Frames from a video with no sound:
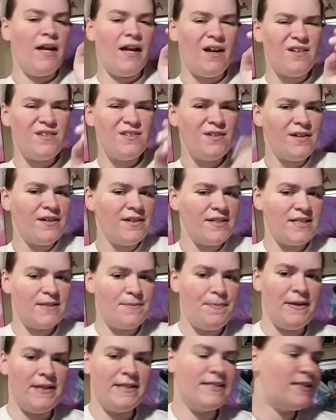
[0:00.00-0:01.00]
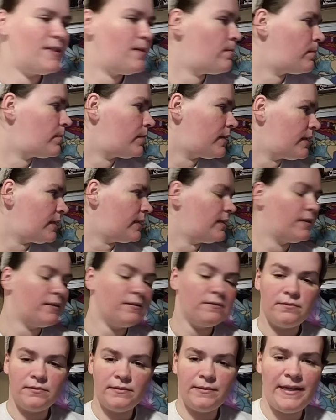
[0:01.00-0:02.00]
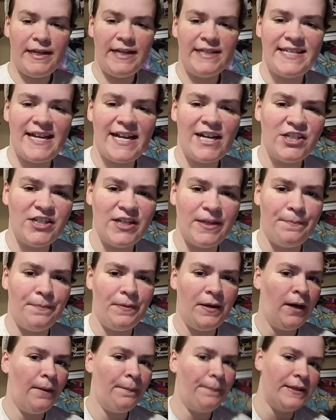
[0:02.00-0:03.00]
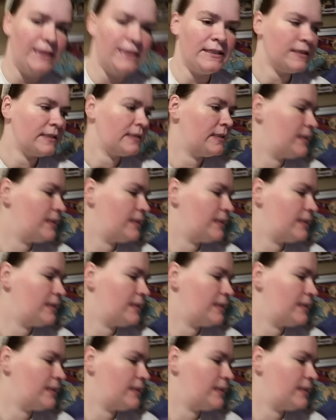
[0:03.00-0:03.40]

I also got this big Simba. It's actually a puppet.